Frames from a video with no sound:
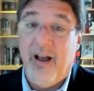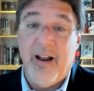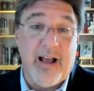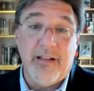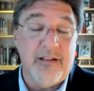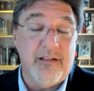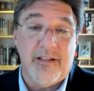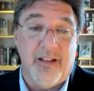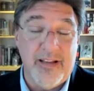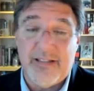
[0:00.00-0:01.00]
And I,
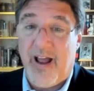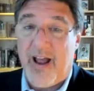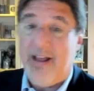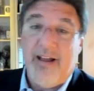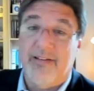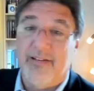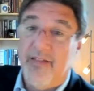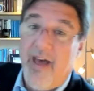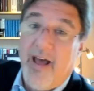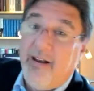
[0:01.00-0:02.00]
to this day, it's
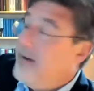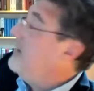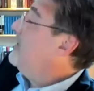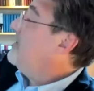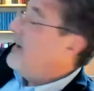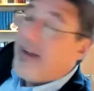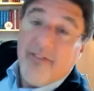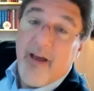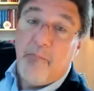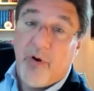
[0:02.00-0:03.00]
in that, it's sitting
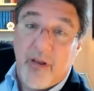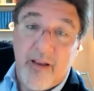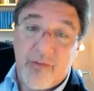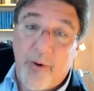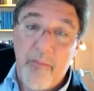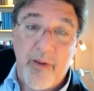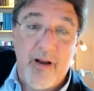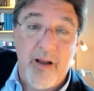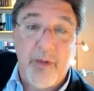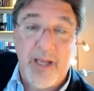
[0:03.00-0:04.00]
in that bookcase right
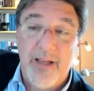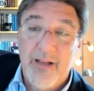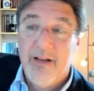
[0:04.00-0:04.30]
behind me.